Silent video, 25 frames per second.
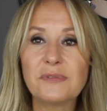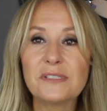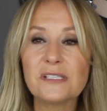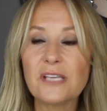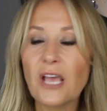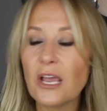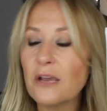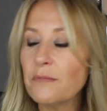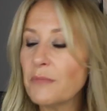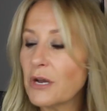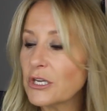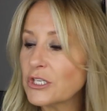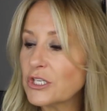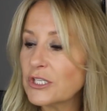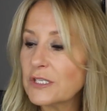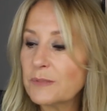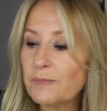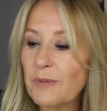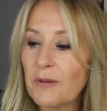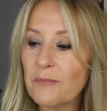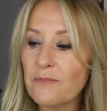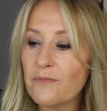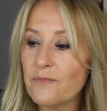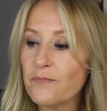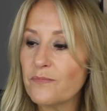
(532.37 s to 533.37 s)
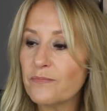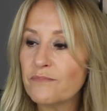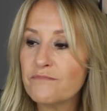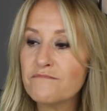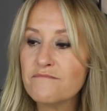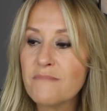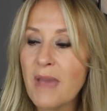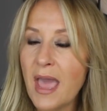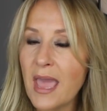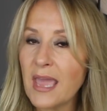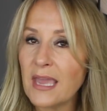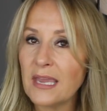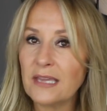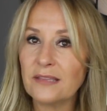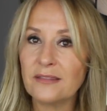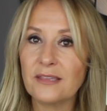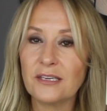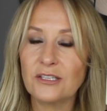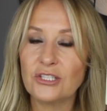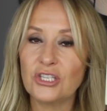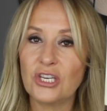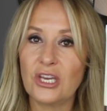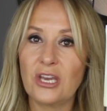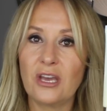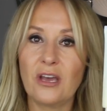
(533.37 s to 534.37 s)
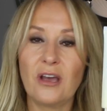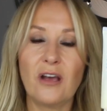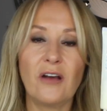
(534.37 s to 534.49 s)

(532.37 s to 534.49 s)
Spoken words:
So much has been made this year